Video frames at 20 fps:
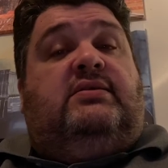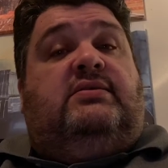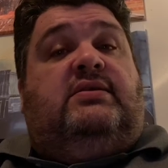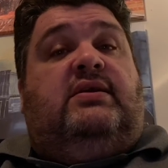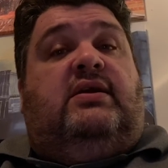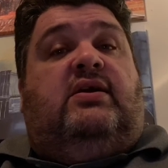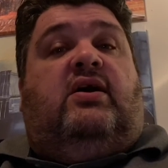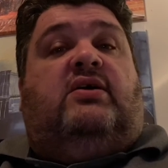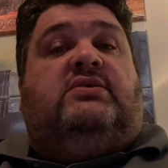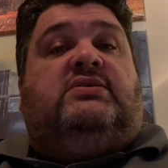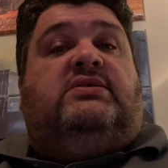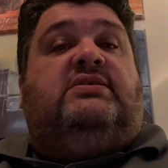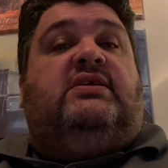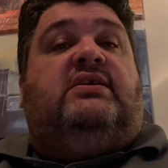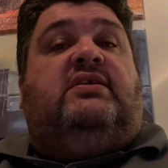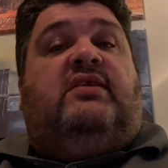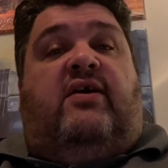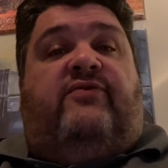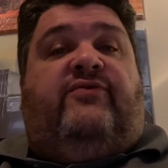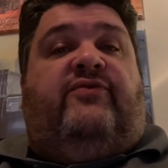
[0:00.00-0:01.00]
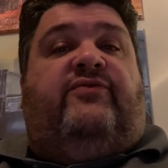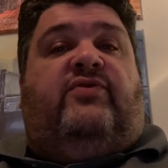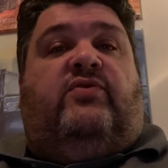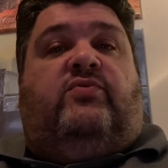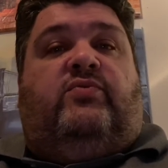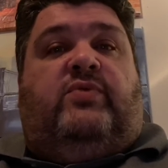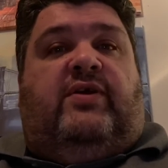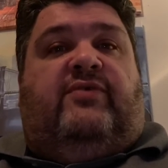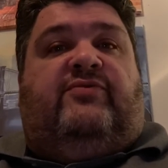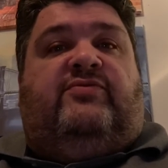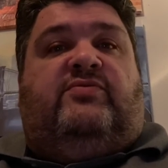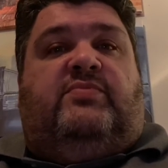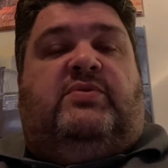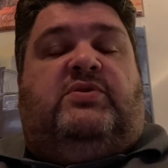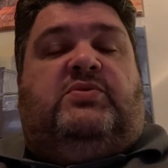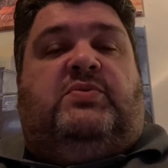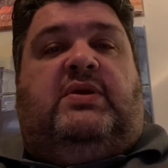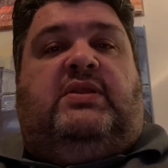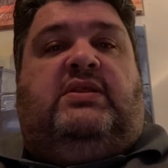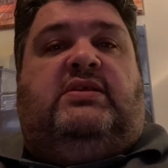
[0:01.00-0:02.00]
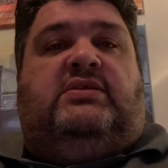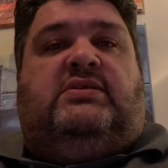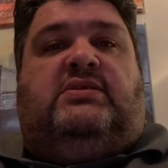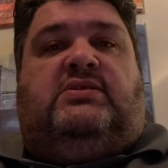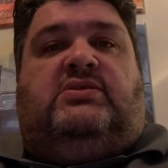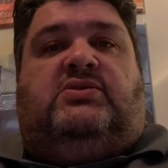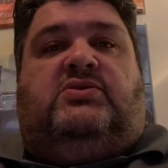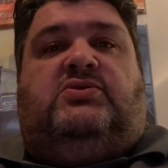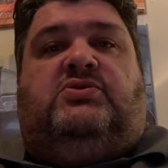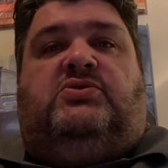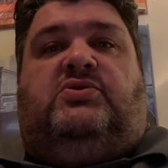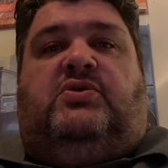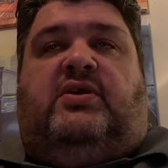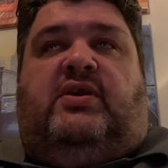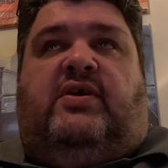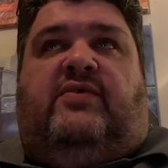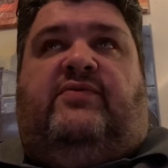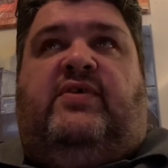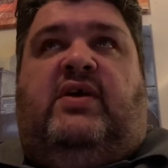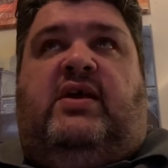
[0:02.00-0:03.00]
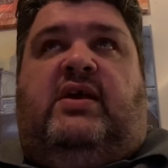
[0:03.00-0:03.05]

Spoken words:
he causes enough of a rift between the sisters, or enough